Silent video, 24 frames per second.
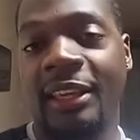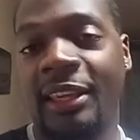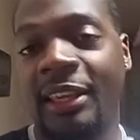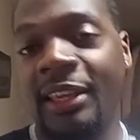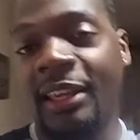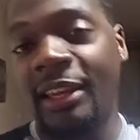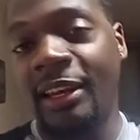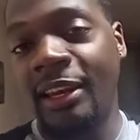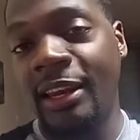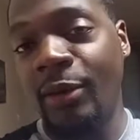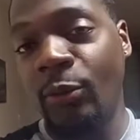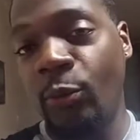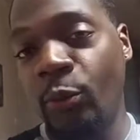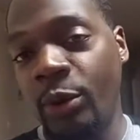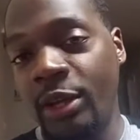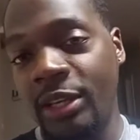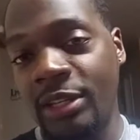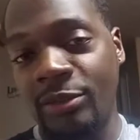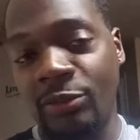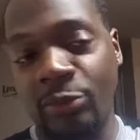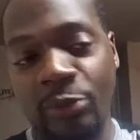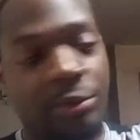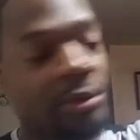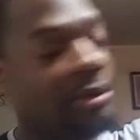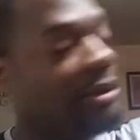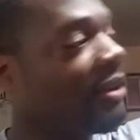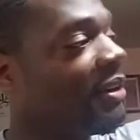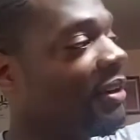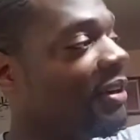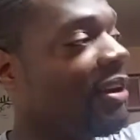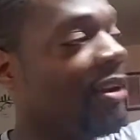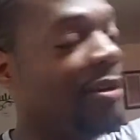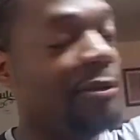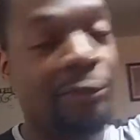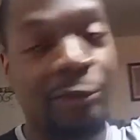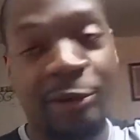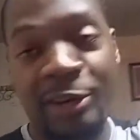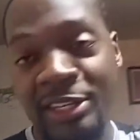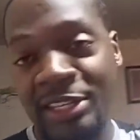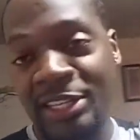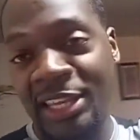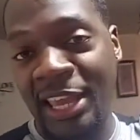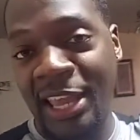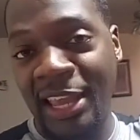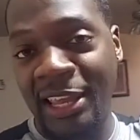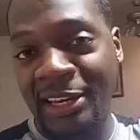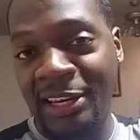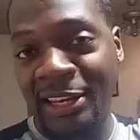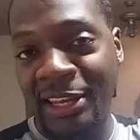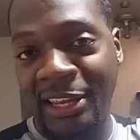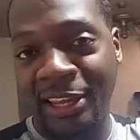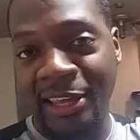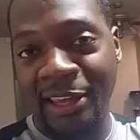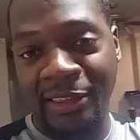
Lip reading: that wrist game together.